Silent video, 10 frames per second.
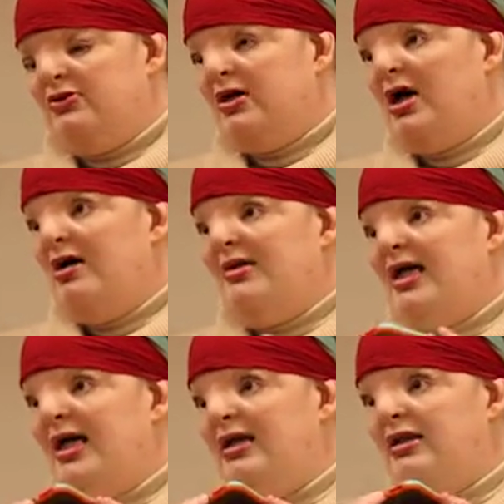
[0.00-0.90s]

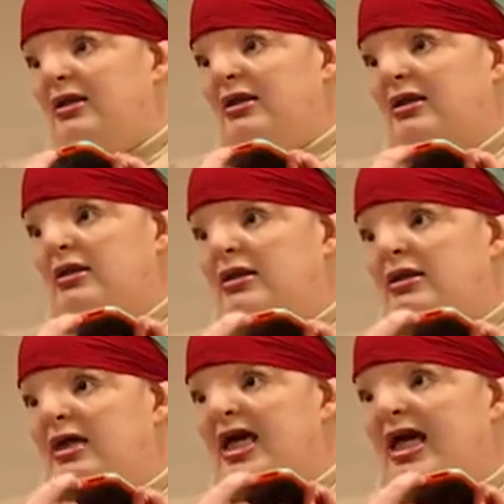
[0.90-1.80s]
accommodate
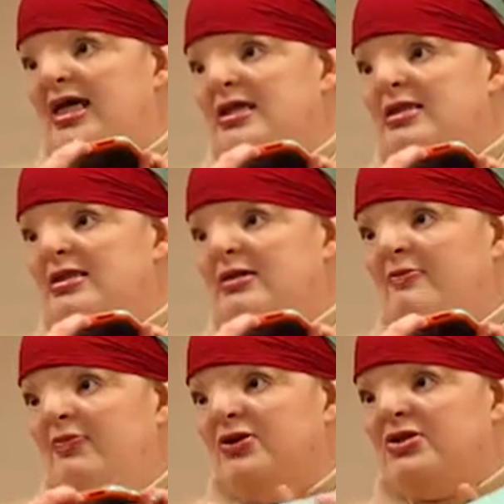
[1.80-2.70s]
the case,
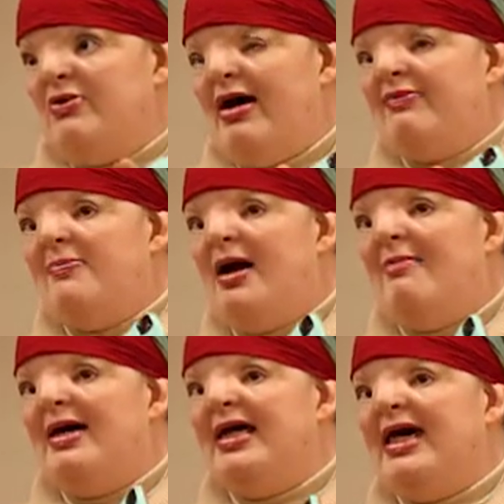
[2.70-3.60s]
so I have to
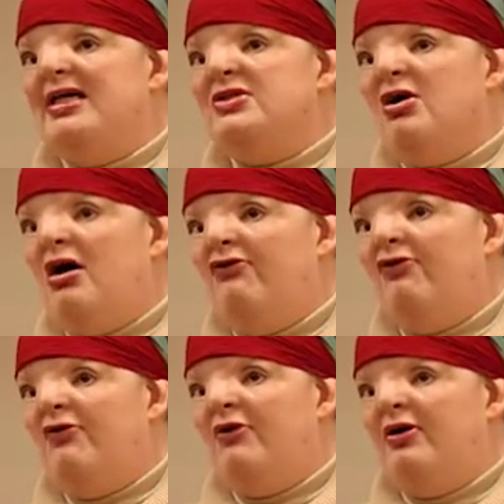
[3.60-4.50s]
pop my case
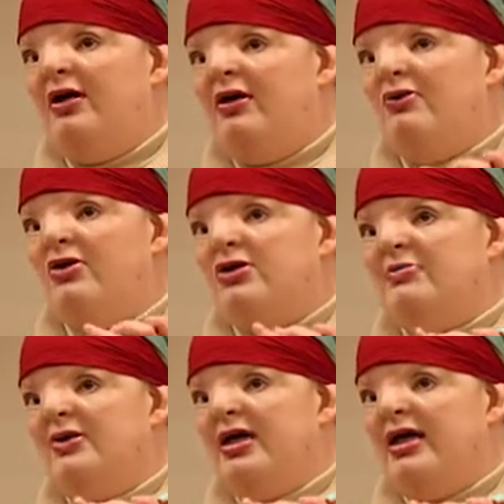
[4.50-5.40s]
off in order
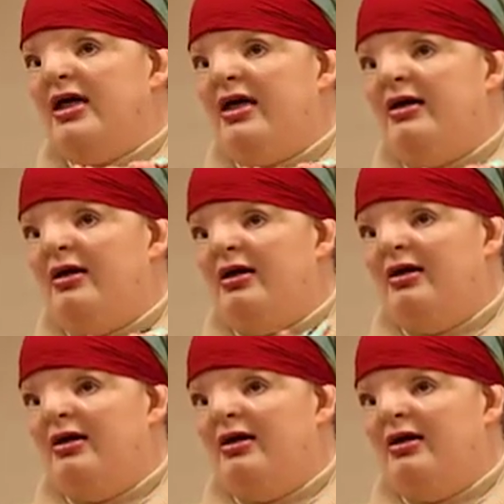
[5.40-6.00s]
to plug it in.